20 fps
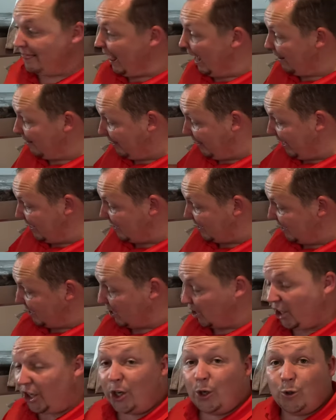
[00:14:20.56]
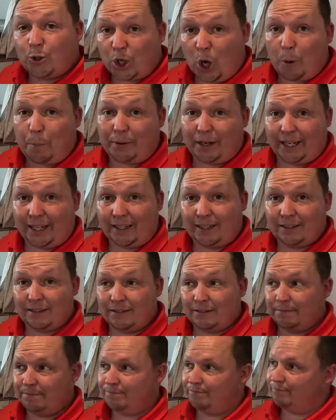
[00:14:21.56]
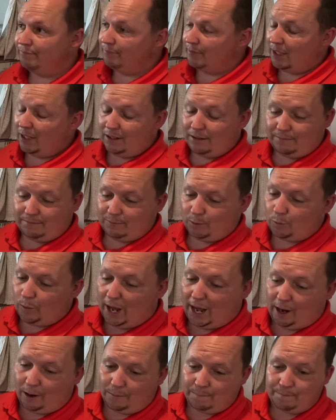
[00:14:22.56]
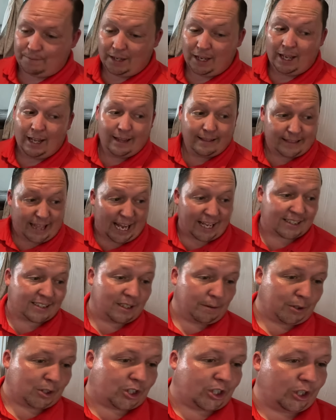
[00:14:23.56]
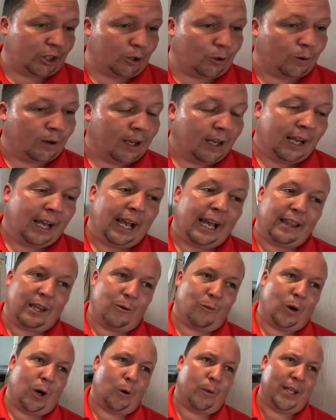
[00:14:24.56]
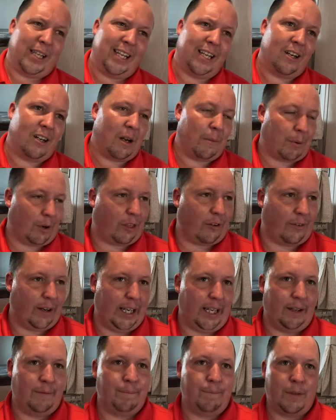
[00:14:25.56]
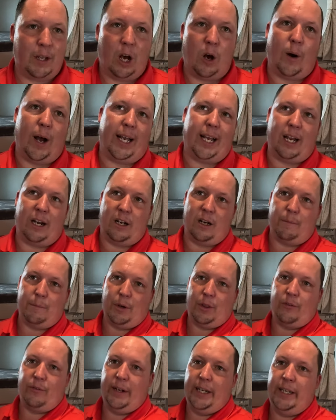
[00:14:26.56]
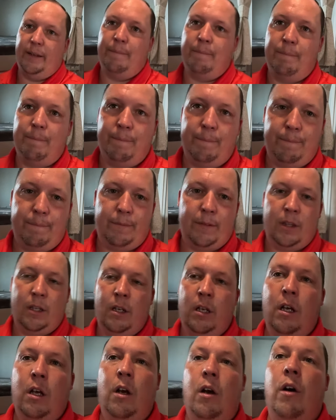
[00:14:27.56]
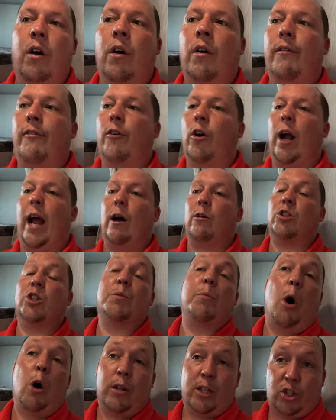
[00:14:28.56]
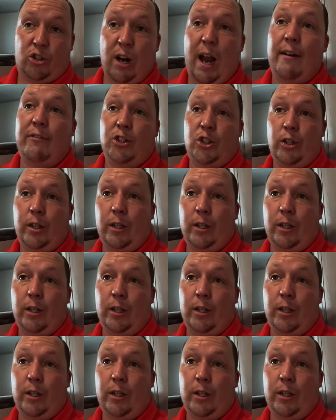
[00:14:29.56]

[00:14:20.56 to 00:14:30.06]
That right. this is a huge opening. Right. Wow. That's number two. And then well, we need a number three. Oh, I got a number three. What? For how small this travel